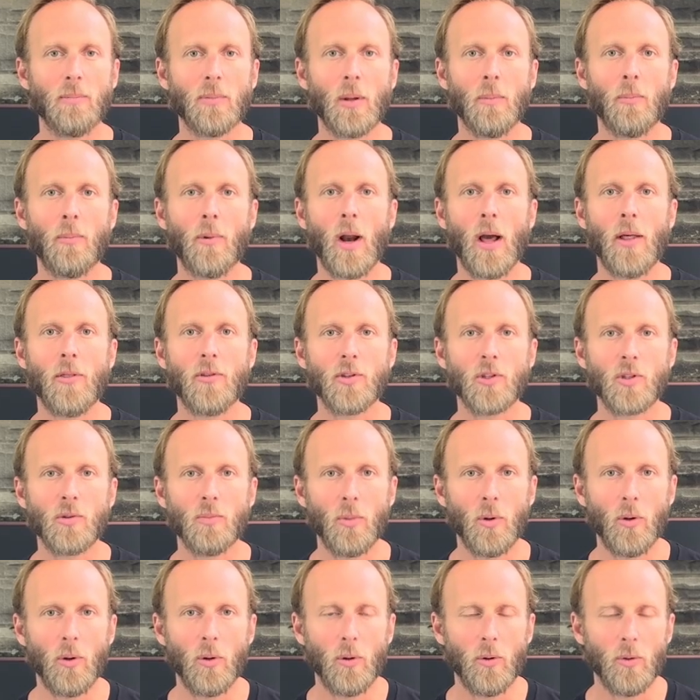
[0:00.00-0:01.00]
the breath
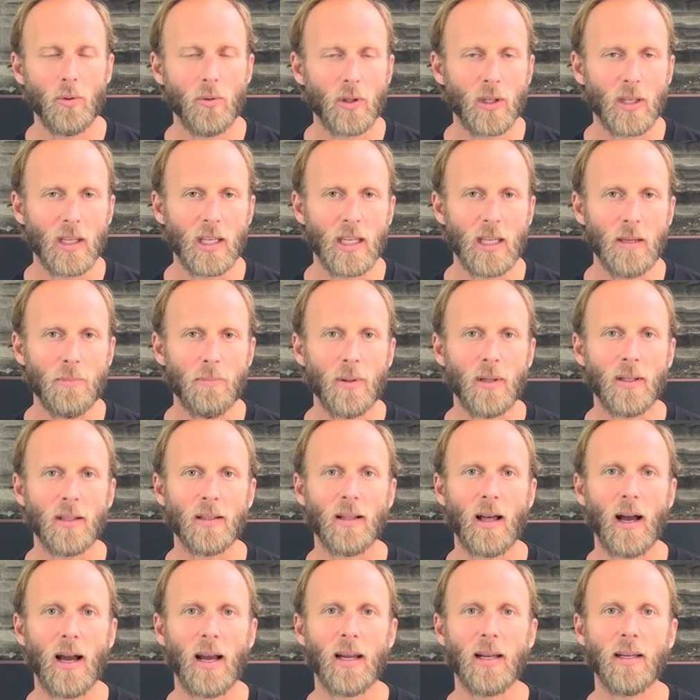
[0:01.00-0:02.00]
smooth, keep it
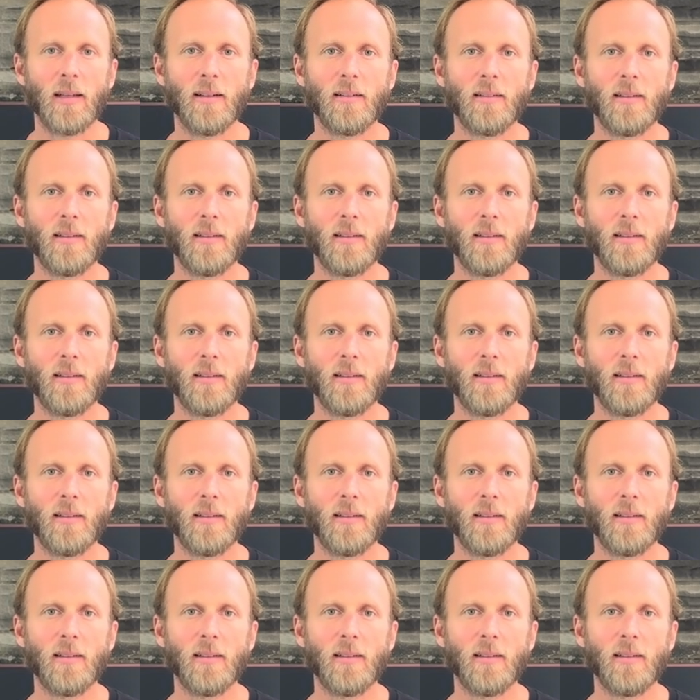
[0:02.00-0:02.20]
light.